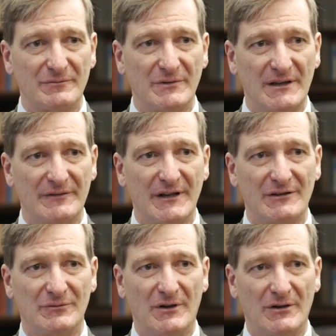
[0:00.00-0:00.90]
we're living
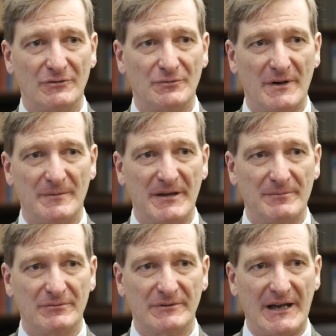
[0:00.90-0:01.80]
in a world where
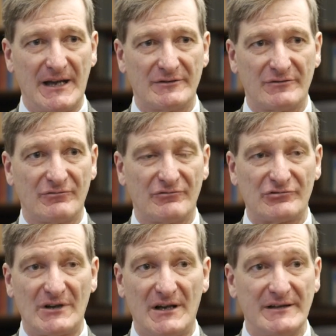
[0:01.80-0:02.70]
people get
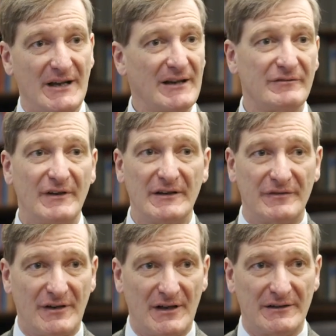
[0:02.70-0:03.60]
tried and
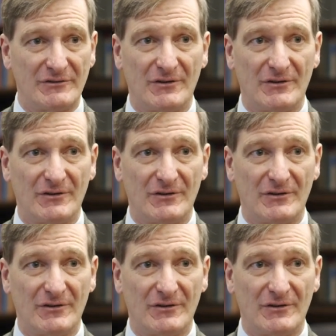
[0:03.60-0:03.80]
vilified,